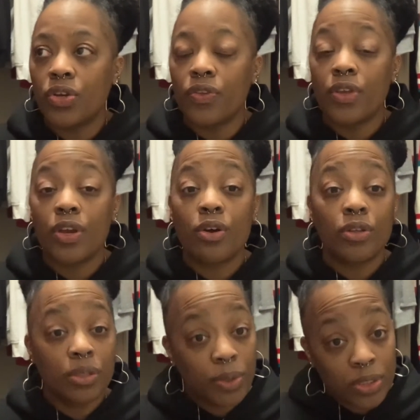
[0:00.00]
the only
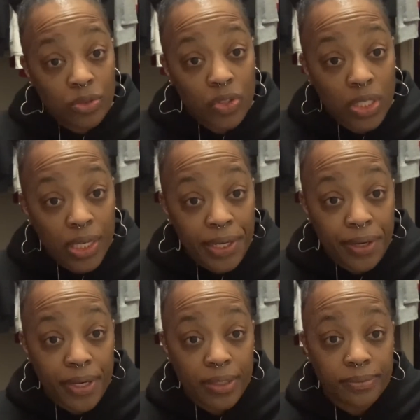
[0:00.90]
one who's going to hear it.